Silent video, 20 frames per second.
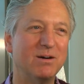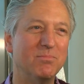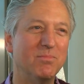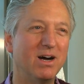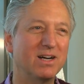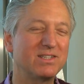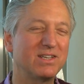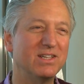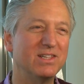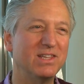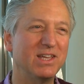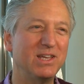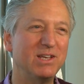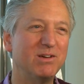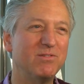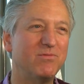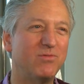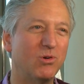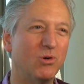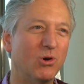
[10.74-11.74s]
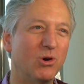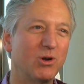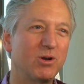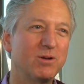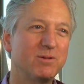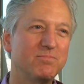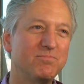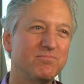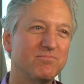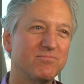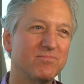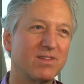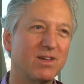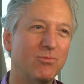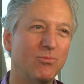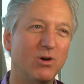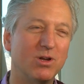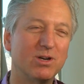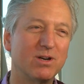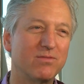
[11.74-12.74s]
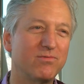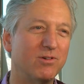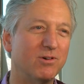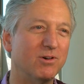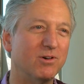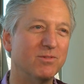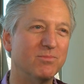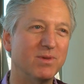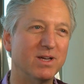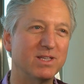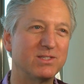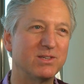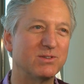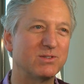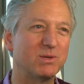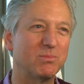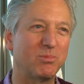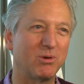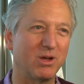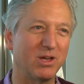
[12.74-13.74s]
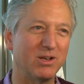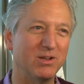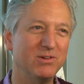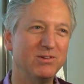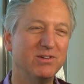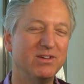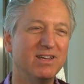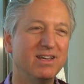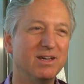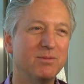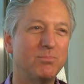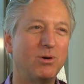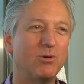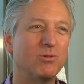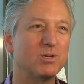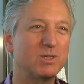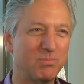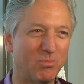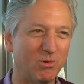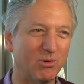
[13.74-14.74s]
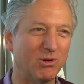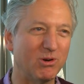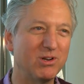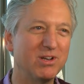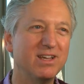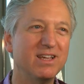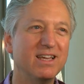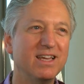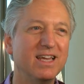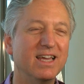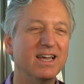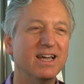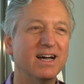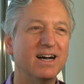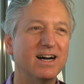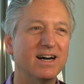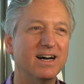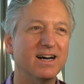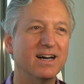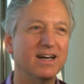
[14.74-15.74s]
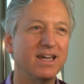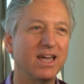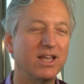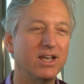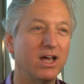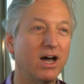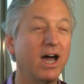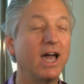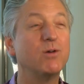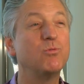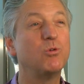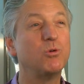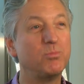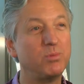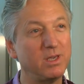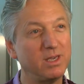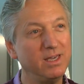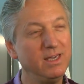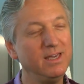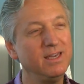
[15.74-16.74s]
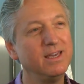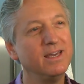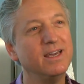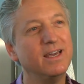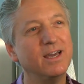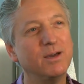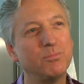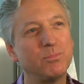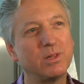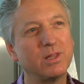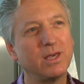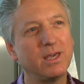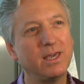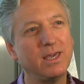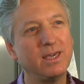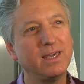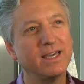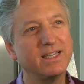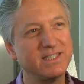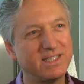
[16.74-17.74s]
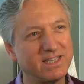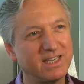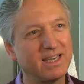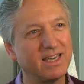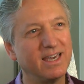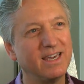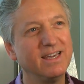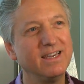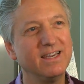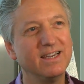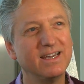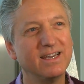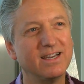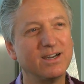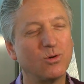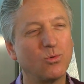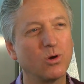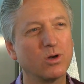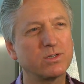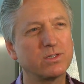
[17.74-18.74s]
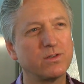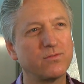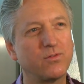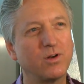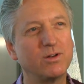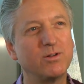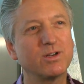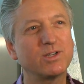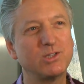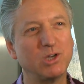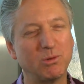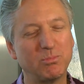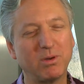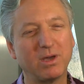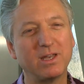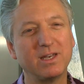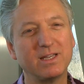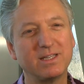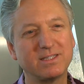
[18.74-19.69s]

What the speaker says: Magdalena Wor, wonderful mezzo-soprano, Polish-born, and I will be playing and singing works of Frederic Chopin.